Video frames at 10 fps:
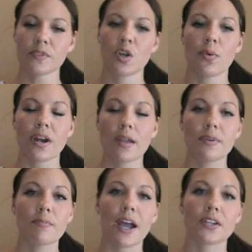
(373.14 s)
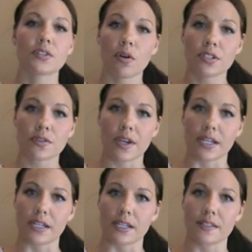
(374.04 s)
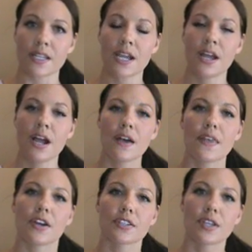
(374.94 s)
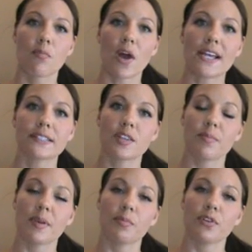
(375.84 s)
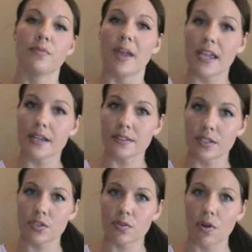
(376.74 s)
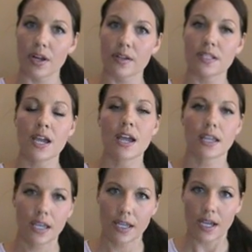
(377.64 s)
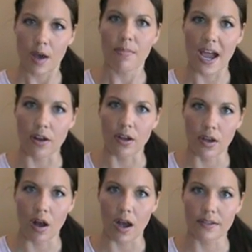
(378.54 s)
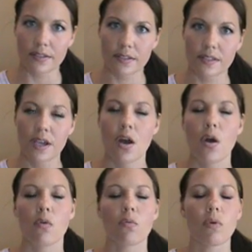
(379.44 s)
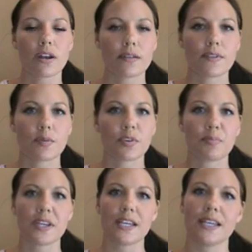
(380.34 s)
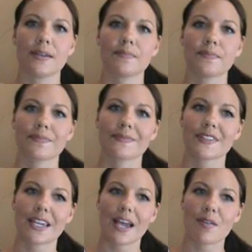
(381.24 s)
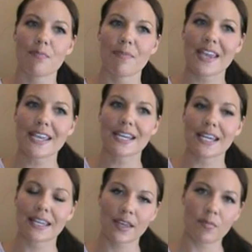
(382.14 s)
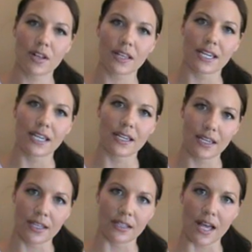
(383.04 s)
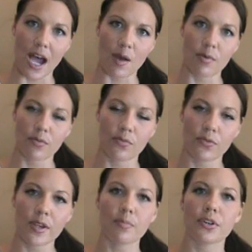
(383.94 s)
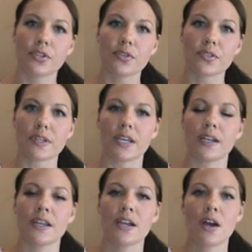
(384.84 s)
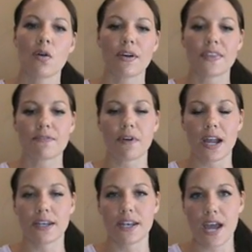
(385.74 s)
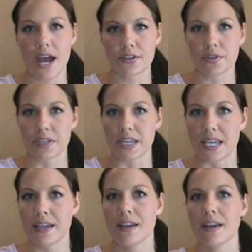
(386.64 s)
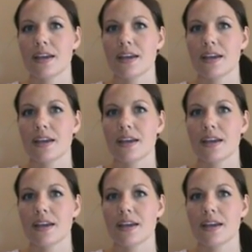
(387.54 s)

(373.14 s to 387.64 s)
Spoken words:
Now, what I mean by adulterated is there are some ways that the people who make essential oils can cut back on costs. One of them would be making it chemically in a lab, reproducing what they find naturally,